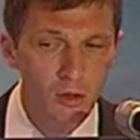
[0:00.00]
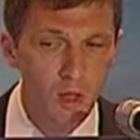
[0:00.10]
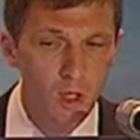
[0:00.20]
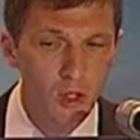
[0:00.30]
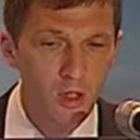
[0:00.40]

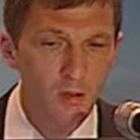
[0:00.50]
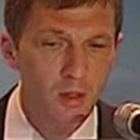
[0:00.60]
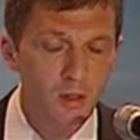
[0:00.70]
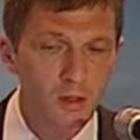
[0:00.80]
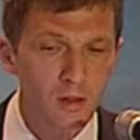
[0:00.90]

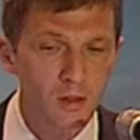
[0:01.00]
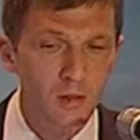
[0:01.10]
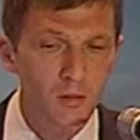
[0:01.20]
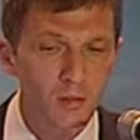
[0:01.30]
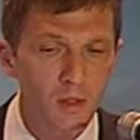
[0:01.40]

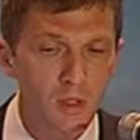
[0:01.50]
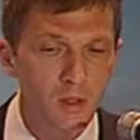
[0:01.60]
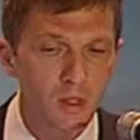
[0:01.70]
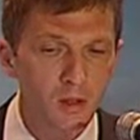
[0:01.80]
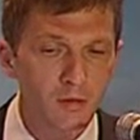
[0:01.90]
stereoimagery
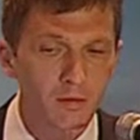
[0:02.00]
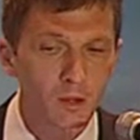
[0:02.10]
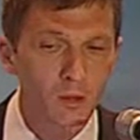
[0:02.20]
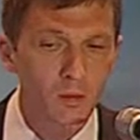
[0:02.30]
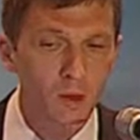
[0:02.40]

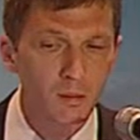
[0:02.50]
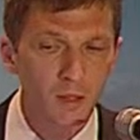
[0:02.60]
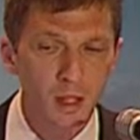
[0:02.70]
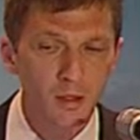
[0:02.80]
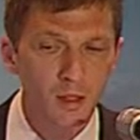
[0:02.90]

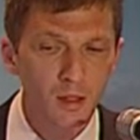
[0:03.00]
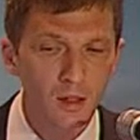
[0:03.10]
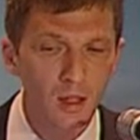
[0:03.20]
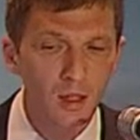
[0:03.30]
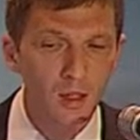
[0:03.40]
from
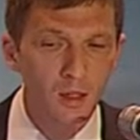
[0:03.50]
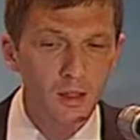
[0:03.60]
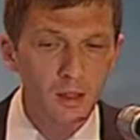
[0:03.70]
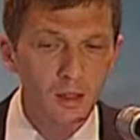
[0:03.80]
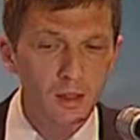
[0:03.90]
vision map
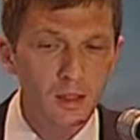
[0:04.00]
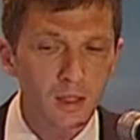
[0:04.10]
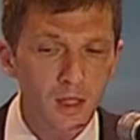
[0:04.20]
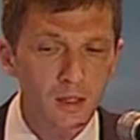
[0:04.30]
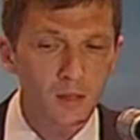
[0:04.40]

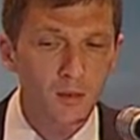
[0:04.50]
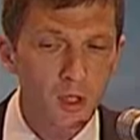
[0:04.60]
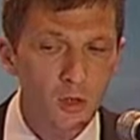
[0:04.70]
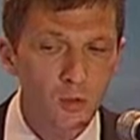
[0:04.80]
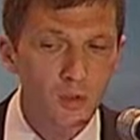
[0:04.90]
A3
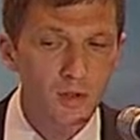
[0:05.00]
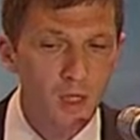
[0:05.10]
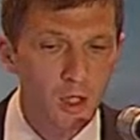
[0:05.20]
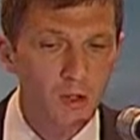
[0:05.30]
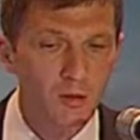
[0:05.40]

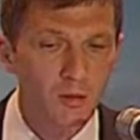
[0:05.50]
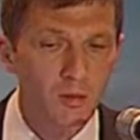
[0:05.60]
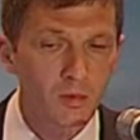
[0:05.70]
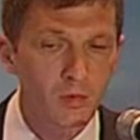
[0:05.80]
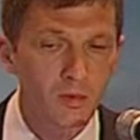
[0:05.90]
from
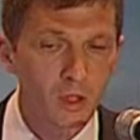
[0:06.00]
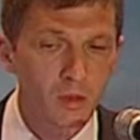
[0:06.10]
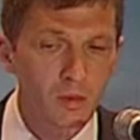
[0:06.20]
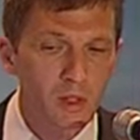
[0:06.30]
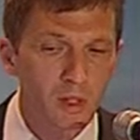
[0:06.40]
different
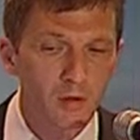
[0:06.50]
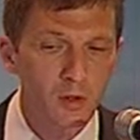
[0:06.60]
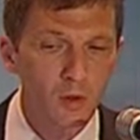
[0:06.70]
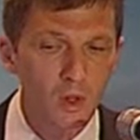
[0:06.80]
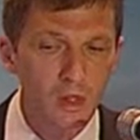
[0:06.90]

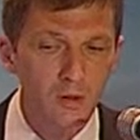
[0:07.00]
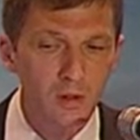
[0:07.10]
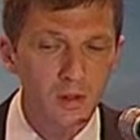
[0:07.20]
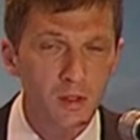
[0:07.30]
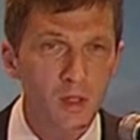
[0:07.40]
swaths or
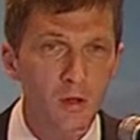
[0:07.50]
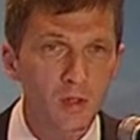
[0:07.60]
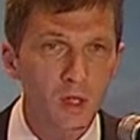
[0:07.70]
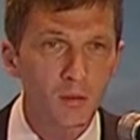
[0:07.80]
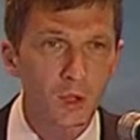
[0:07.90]
different
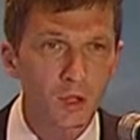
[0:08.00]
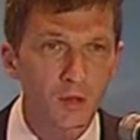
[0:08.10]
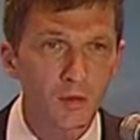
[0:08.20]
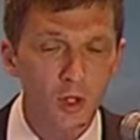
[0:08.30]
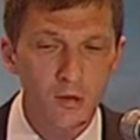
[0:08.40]
roads,
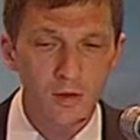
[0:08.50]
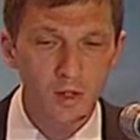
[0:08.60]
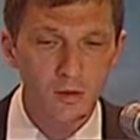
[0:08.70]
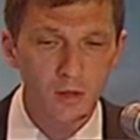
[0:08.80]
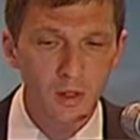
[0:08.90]

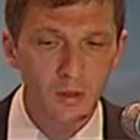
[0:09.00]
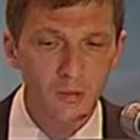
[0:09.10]
which are